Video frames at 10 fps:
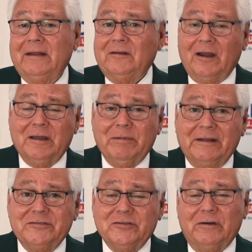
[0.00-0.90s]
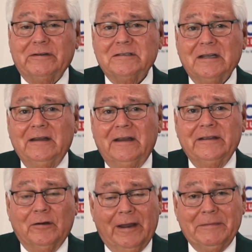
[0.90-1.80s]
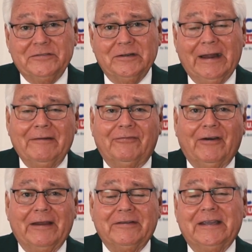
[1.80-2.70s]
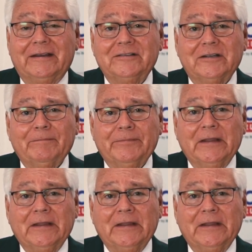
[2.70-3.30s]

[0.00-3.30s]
Talk about service. You know, I mentioned I have 5 kids, and